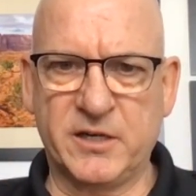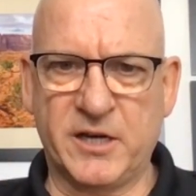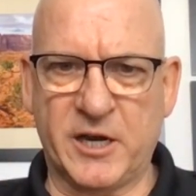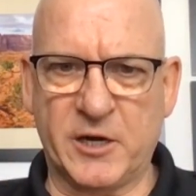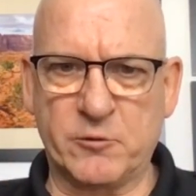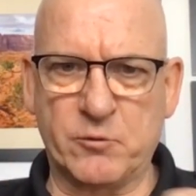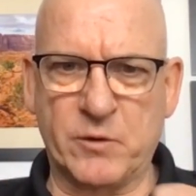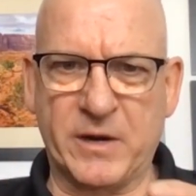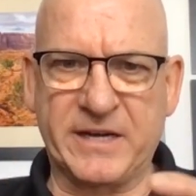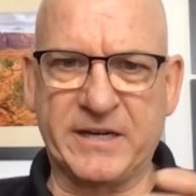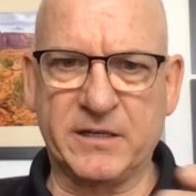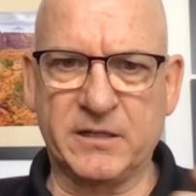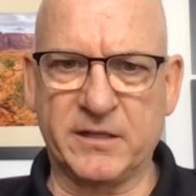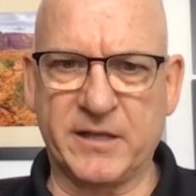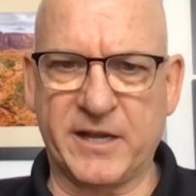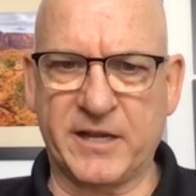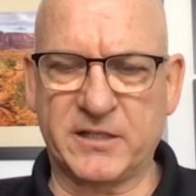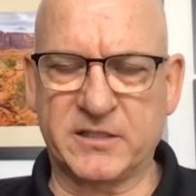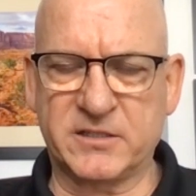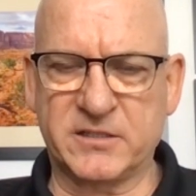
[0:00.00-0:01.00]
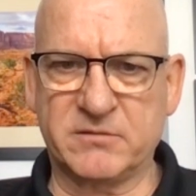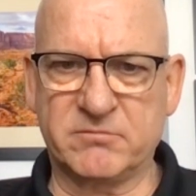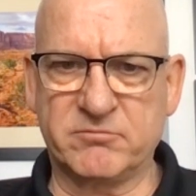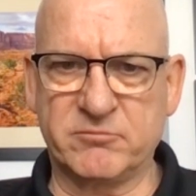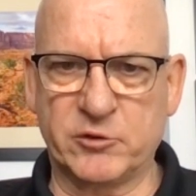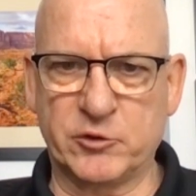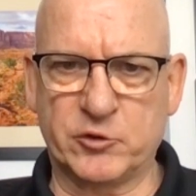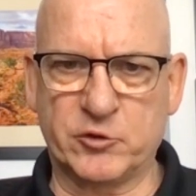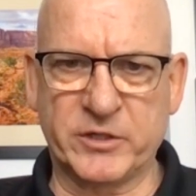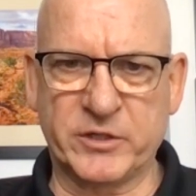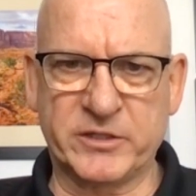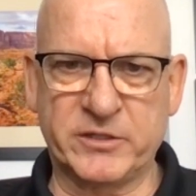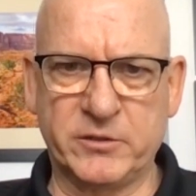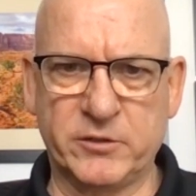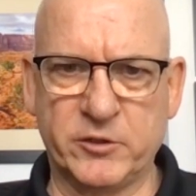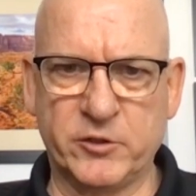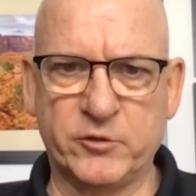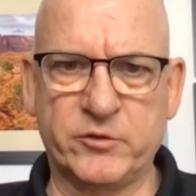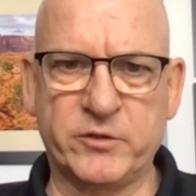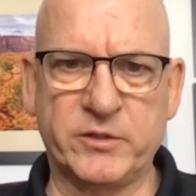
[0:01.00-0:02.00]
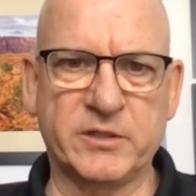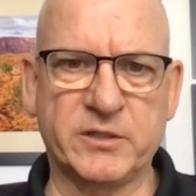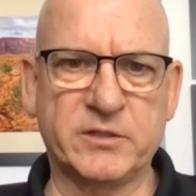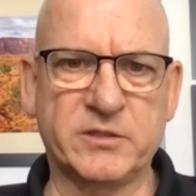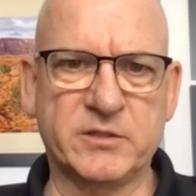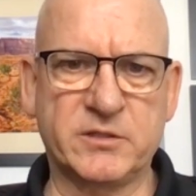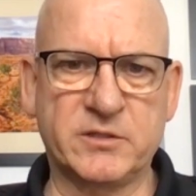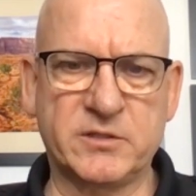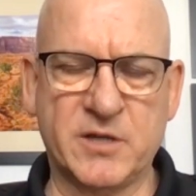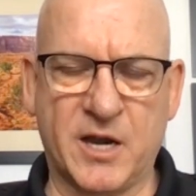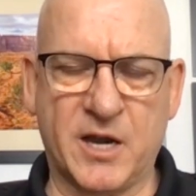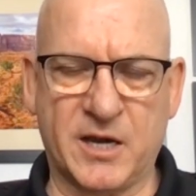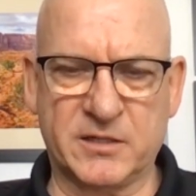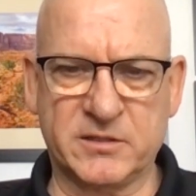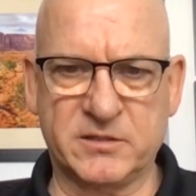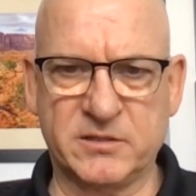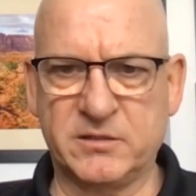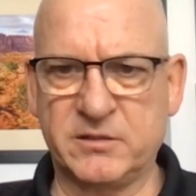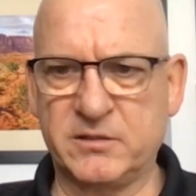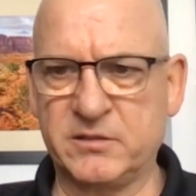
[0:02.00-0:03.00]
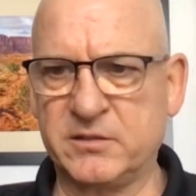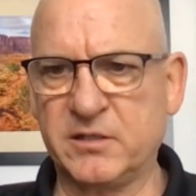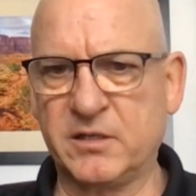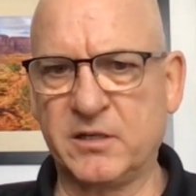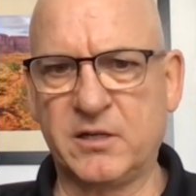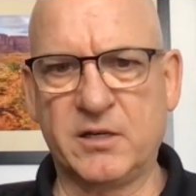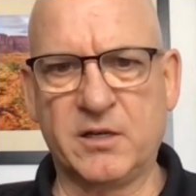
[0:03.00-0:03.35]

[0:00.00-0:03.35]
and regulates nutri- nutrients, toxins,